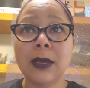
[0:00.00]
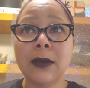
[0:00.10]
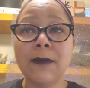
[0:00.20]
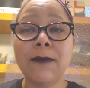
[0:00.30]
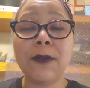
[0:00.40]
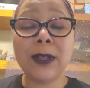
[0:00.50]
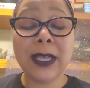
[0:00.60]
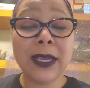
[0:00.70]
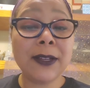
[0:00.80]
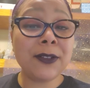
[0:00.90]

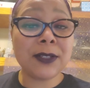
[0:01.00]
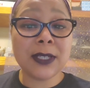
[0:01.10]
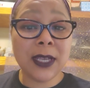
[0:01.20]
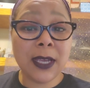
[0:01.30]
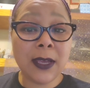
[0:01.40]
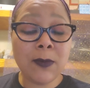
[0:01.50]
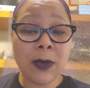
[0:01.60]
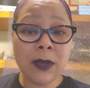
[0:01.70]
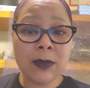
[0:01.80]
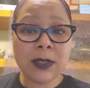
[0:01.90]
fully understand
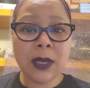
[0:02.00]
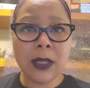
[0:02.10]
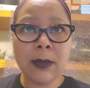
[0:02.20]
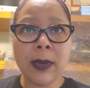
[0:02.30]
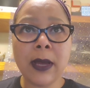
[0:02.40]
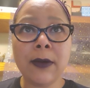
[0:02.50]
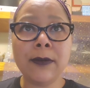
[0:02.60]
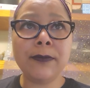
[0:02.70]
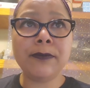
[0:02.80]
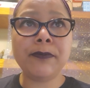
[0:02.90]
what it was all about.